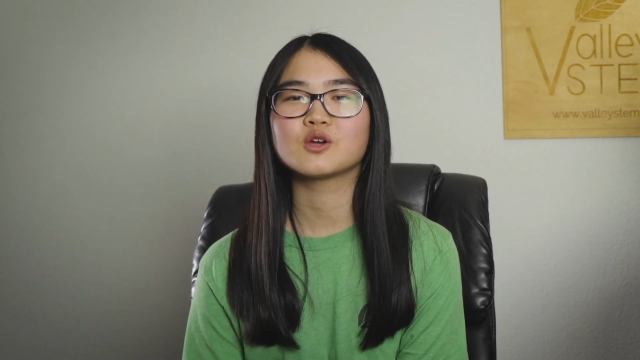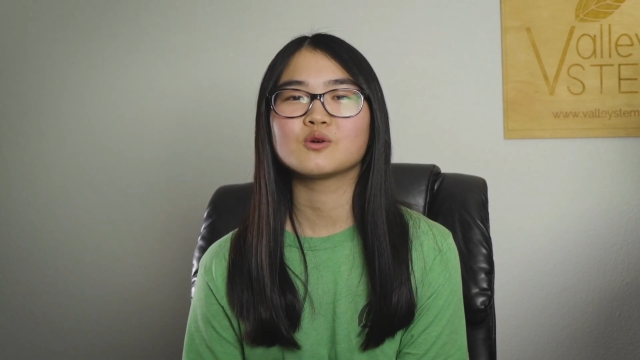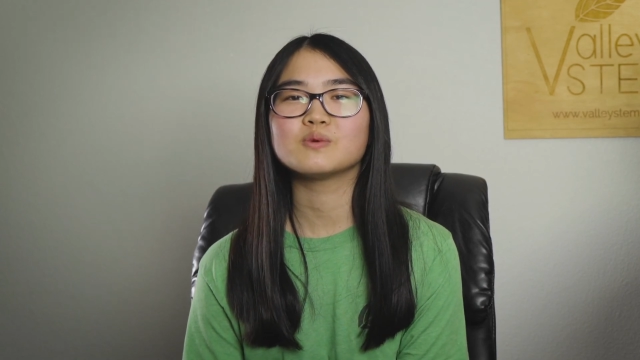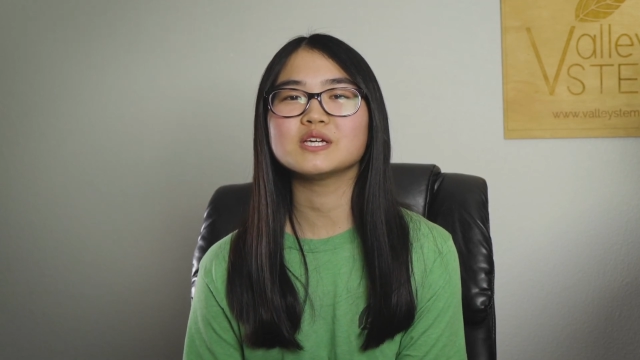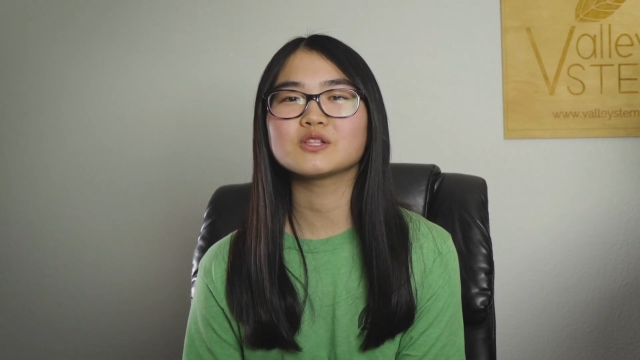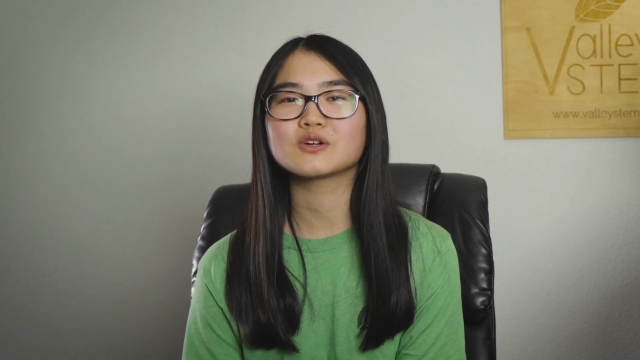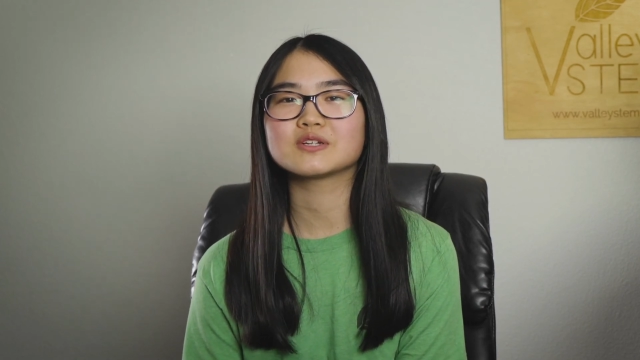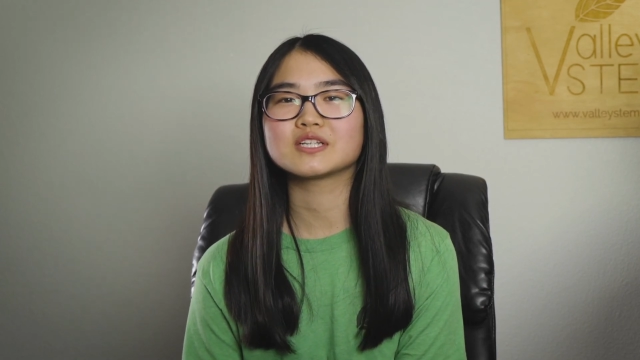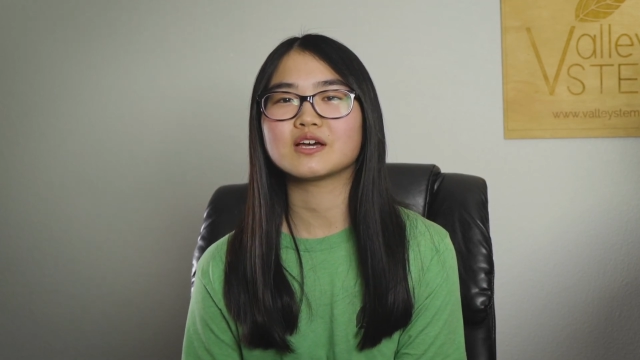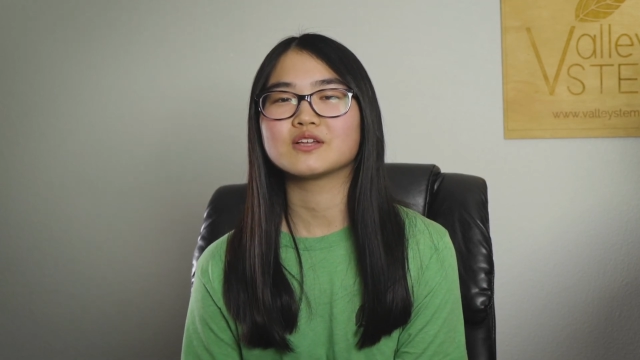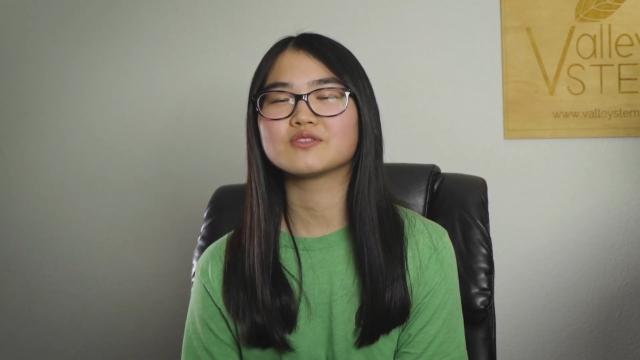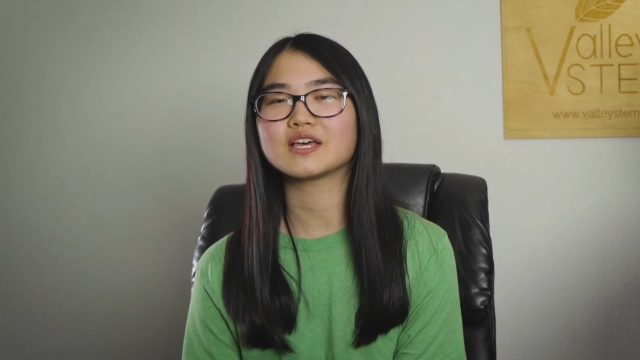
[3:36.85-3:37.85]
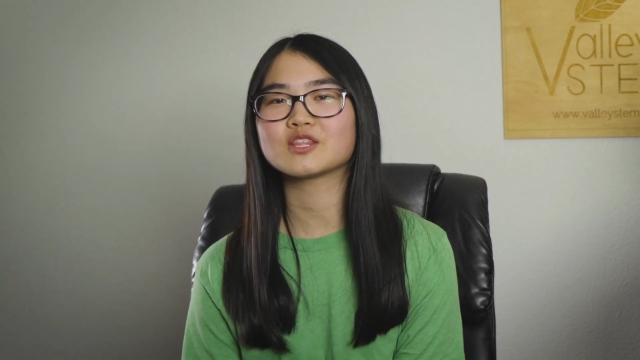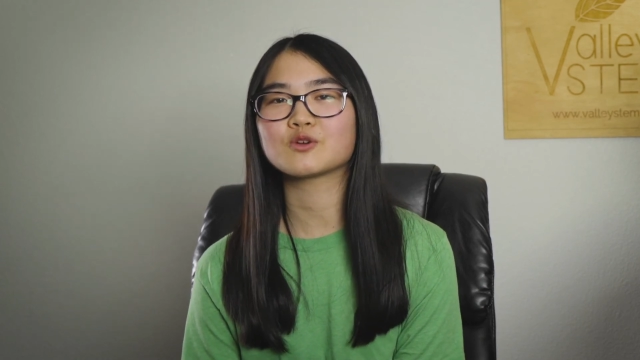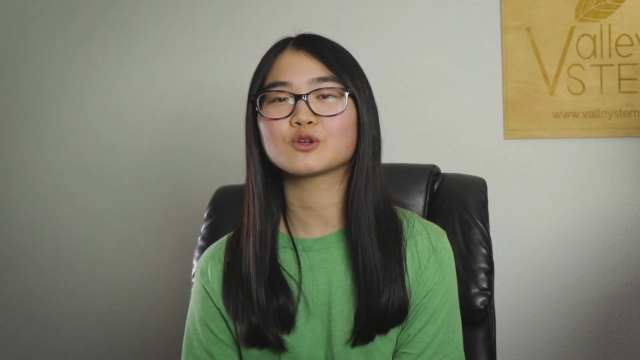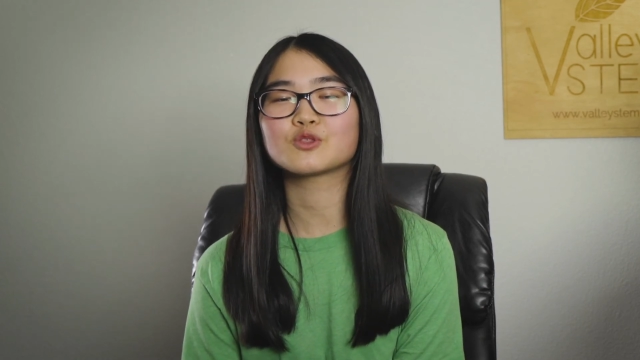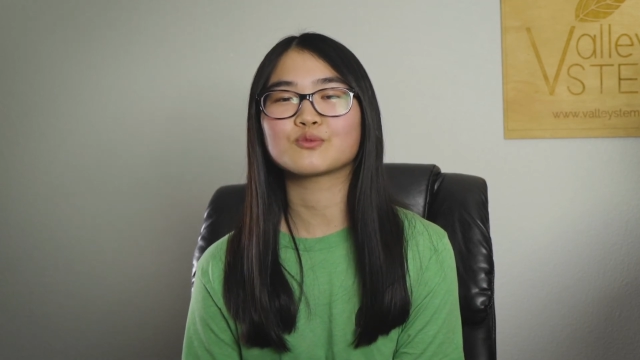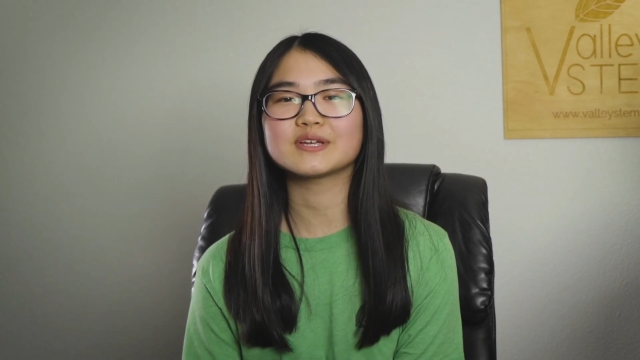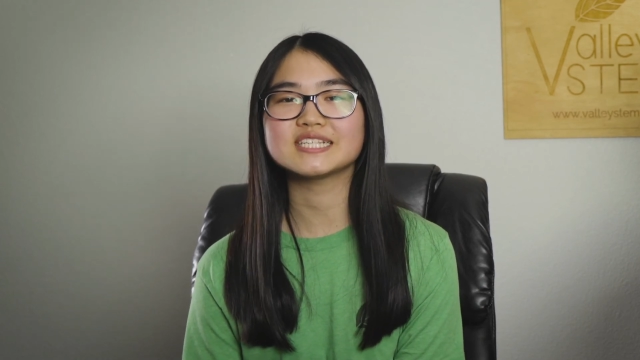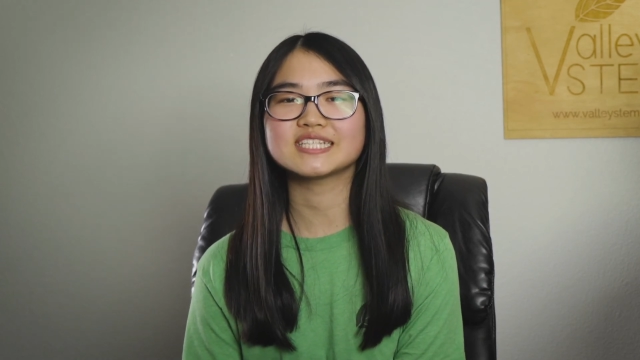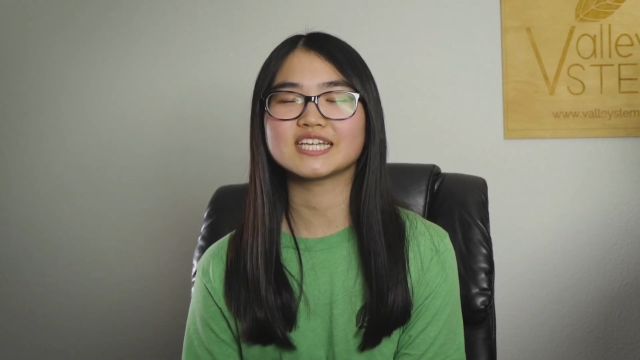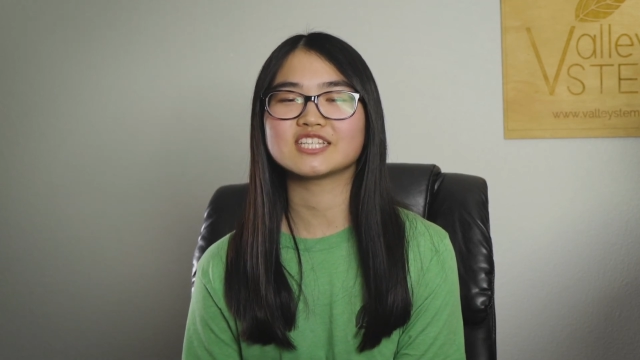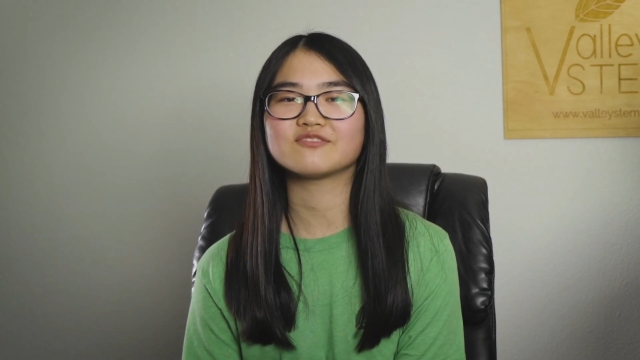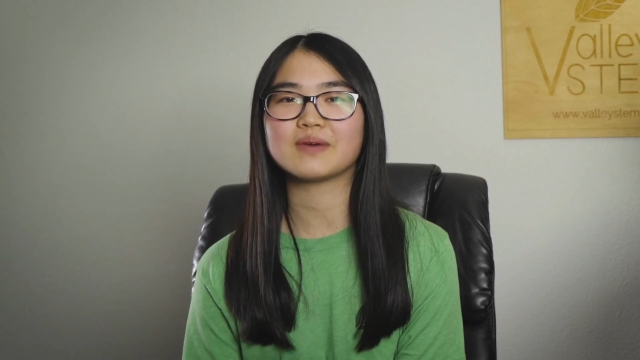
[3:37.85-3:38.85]
We learned that there are 3
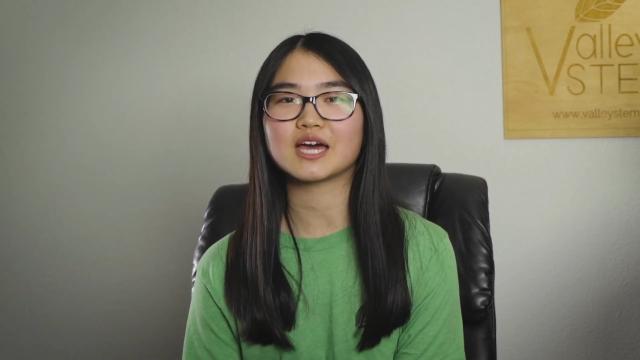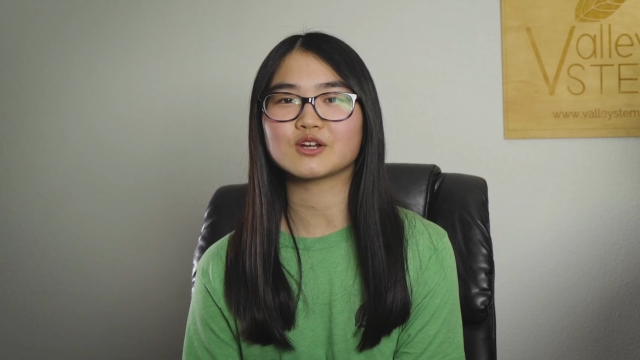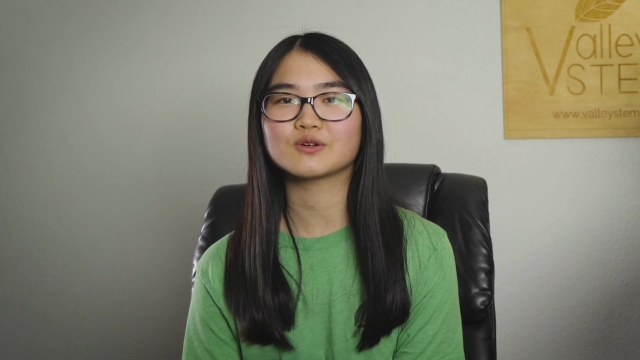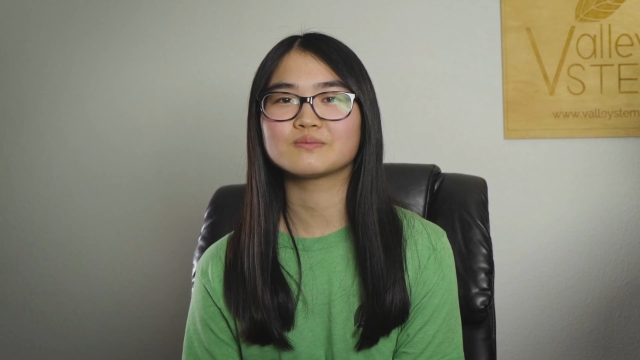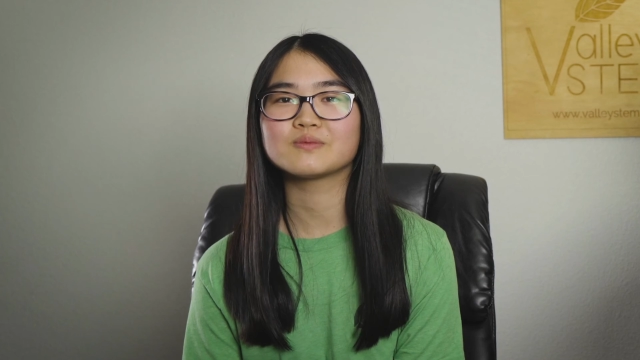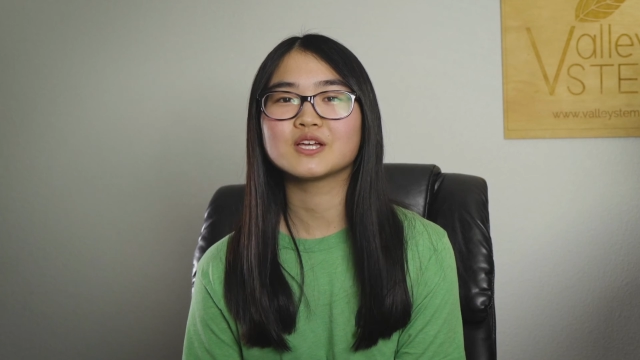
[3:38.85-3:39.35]
states of matter: